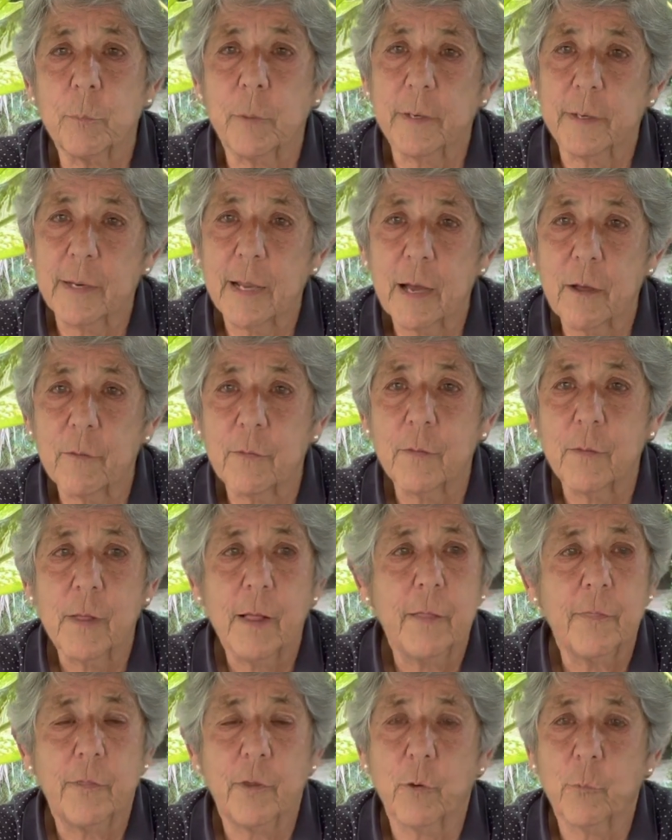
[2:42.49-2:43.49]
But now
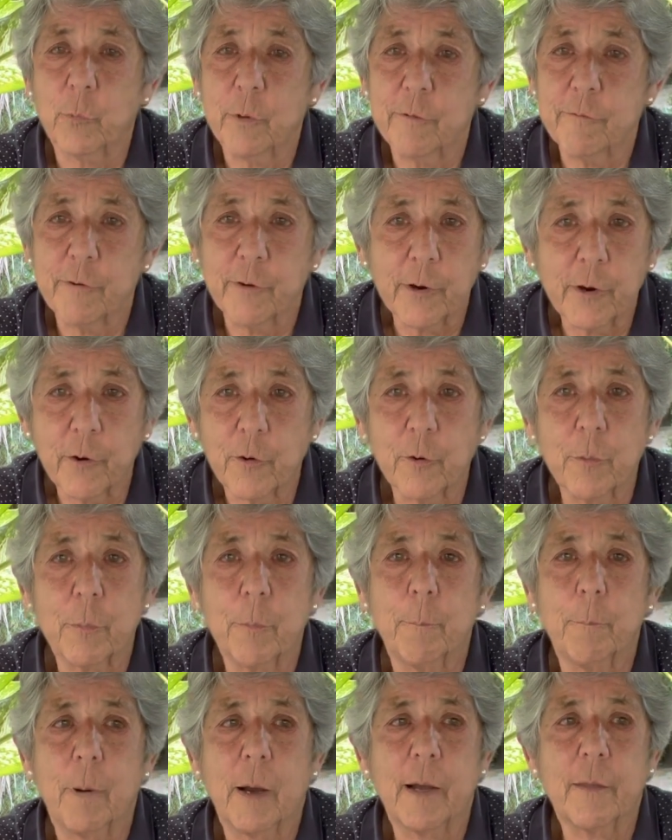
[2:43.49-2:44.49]
they're revered
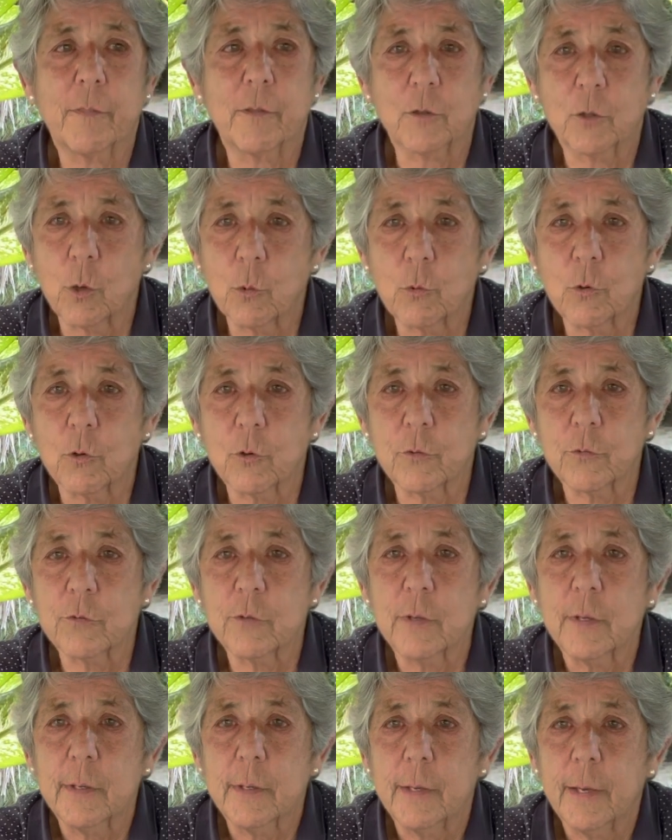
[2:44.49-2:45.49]
by the locals,
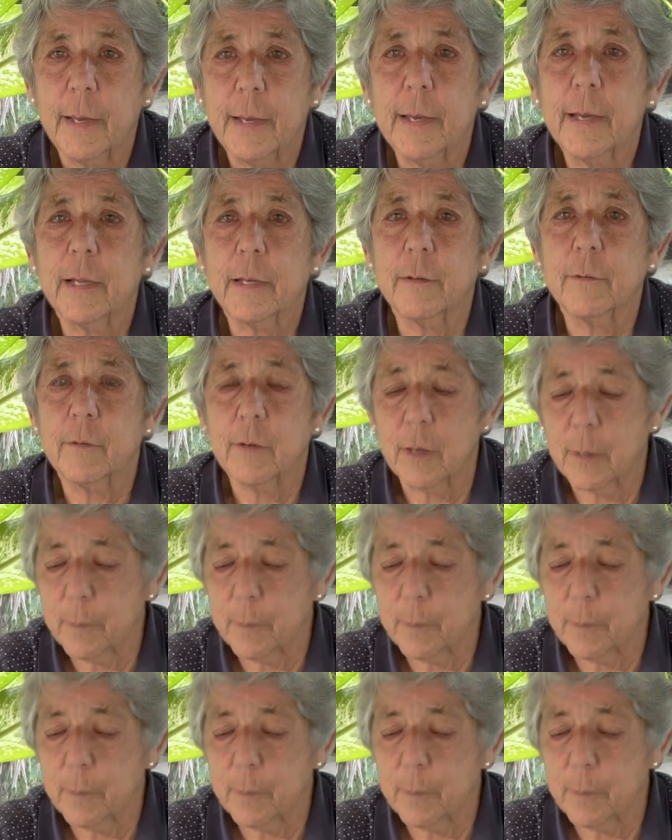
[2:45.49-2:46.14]
and